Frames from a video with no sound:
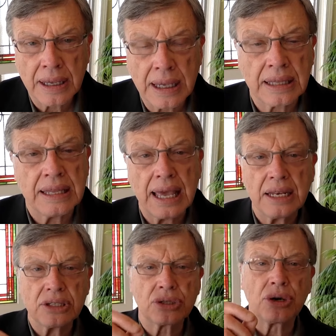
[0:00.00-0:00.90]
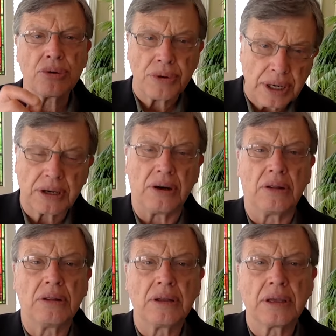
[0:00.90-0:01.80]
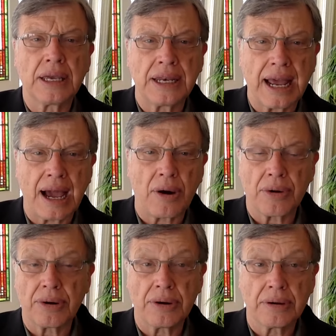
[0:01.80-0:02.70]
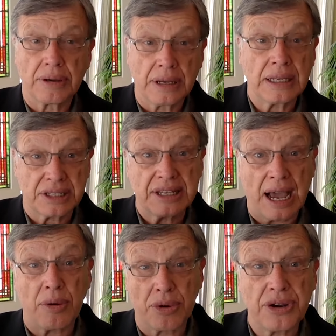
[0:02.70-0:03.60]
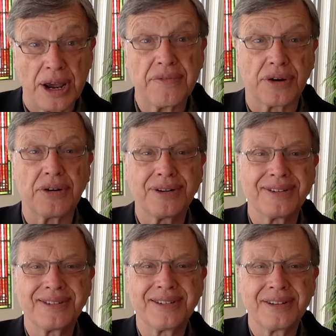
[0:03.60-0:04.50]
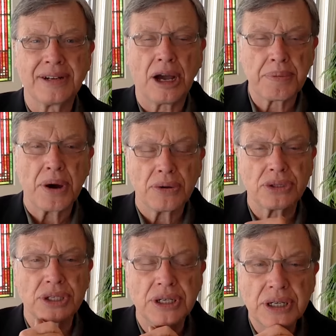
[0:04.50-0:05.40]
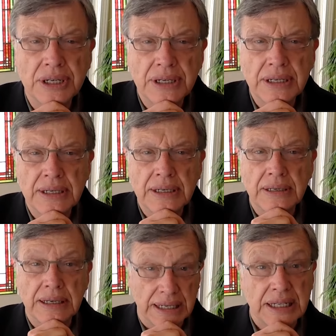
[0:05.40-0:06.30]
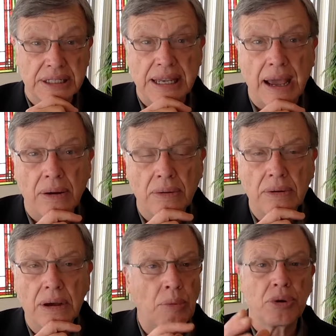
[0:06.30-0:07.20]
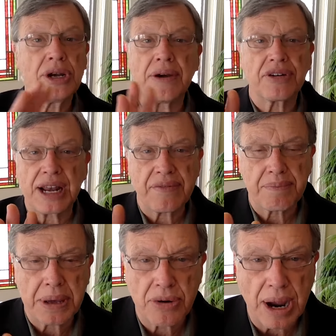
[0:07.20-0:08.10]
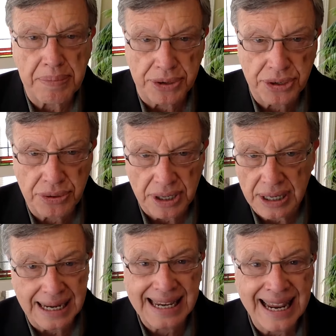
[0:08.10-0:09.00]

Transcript: And that is critical in our it's now or never approach. It is now. We're never going to have a better opportunity